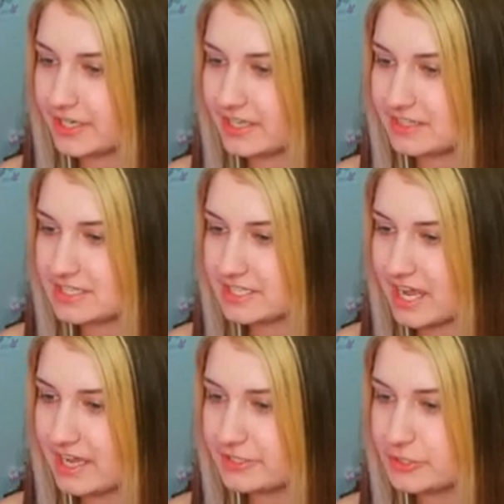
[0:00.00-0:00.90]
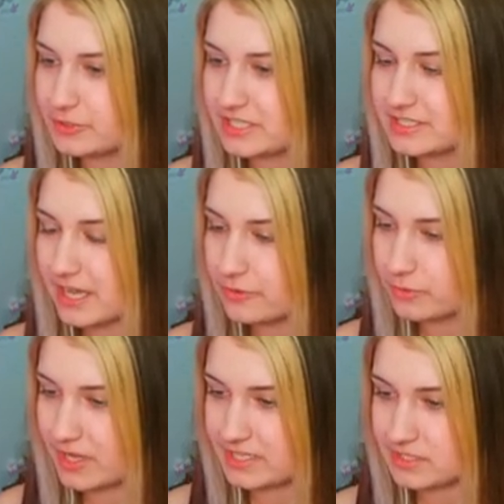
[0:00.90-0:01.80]
in the sky to the
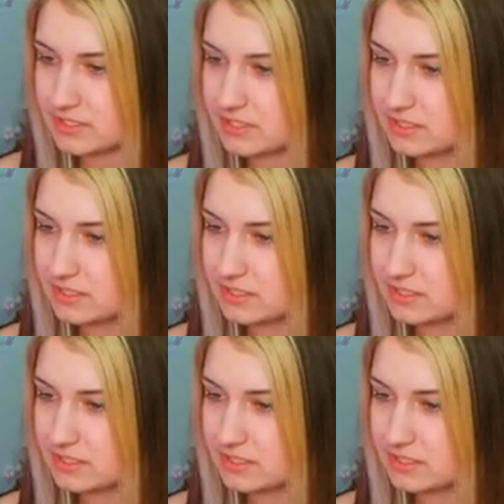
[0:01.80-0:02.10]
southwest.